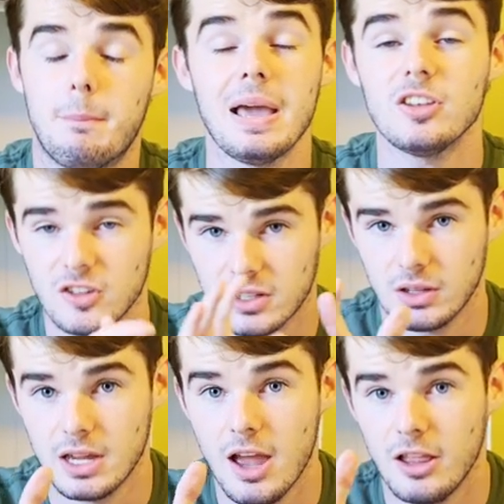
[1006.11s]

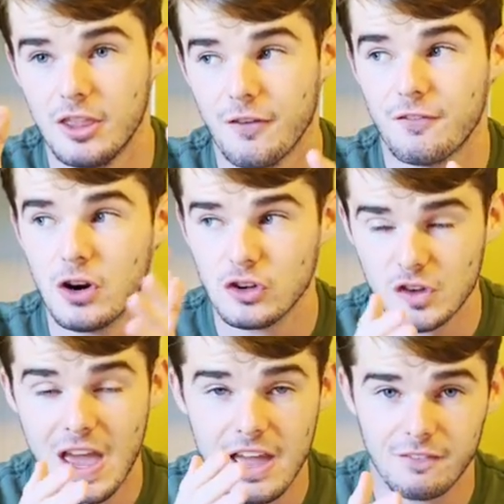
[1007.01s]
Basically, the
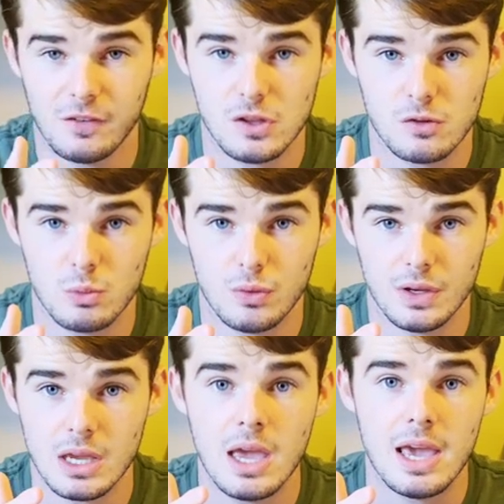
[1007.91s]
first half of this
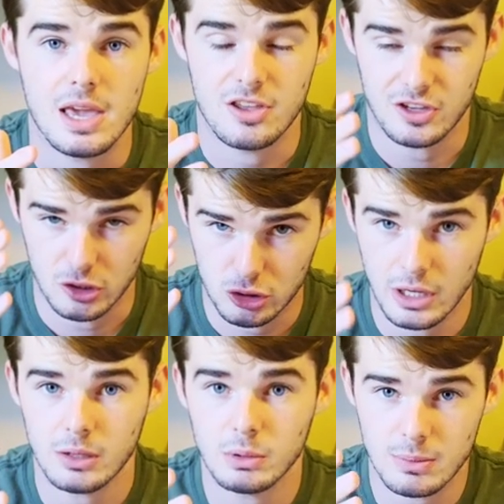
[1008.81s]
movie is
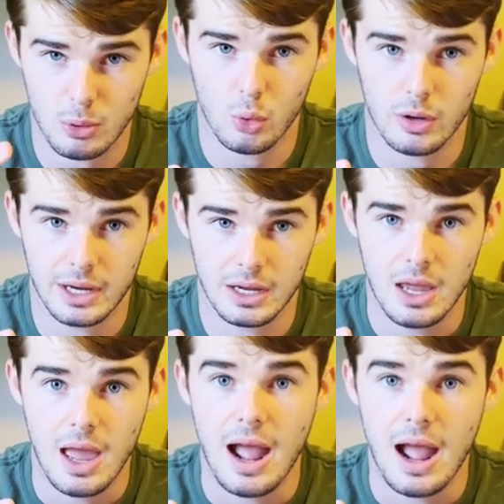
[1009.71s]
incredibly boring,